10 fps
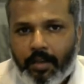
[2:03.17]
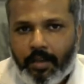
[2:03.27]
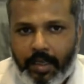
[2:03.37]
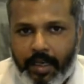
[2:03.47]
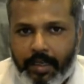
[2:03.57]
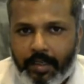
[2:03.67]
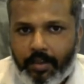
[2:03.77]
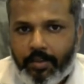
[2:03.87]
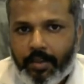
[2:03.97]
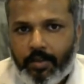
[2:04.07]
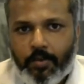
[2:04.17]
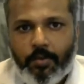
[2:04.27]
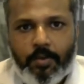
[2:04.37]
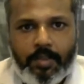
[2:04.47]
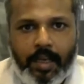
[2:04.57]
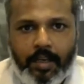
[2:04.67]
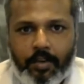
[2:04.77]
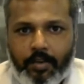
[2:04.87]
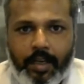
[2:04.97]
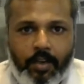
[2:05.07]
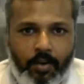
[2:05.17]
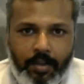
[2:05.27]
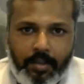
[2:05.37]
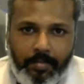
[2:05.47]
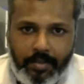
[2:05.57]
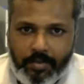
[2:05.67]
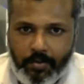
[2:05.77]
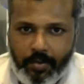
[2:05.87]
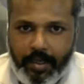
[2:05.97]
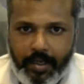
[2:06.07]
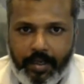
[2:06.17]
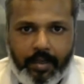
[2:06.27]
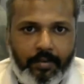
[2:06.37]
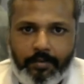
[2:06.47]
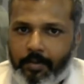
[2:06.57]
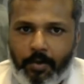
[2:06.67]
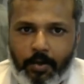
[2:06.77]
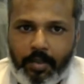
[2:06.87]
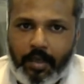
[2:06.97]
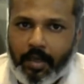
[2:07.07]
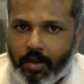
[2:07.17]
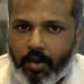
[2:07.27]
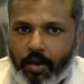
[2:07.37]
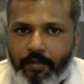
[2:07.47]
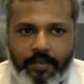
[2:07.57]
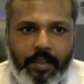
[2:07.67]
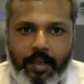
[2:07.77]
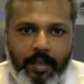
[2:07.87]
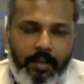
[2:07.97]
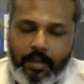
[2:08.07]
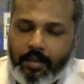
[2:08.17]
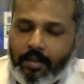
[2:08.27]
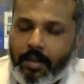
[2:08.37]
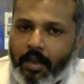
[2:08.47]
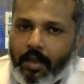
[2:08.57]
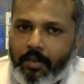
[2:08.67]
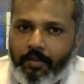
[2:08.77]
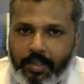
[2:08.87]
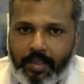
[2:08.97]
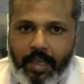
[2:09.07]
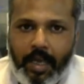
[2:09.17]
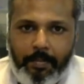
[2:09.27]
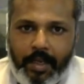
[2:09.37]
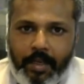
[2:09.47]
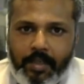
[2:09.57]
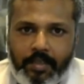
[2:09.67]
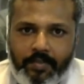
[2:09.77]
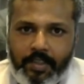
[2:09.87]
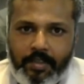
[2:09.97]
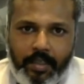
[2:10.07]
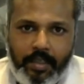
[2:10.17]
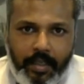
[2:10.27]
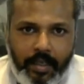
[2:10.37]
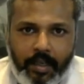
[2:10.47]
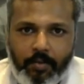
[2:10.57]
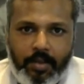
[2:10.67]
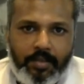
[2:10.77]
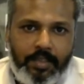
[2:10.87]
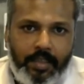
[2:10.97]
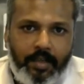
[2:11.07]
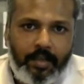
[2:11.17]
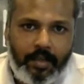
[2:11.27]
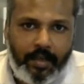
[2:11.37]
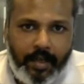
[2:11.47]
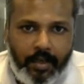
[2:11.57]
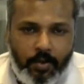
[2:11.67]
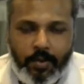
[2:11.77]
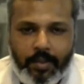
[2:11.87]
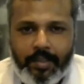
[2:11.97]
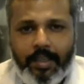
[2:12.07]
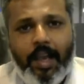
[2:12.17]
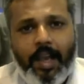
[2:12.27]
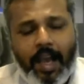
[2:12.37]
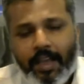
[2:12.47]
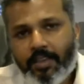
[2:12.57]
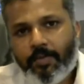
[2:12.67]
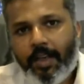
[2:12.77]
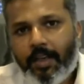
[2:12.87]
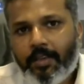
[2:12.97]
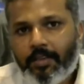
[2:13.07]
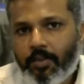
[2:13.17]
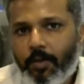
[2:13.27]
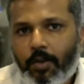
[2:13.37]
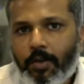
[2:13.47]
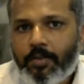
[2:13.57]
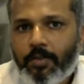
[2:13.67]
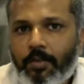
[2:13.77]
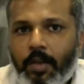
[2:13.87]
enter into that course and you'll get all the B school data about the cutoffs and which are the applications which they take, what is the general trend over there, as well as you will also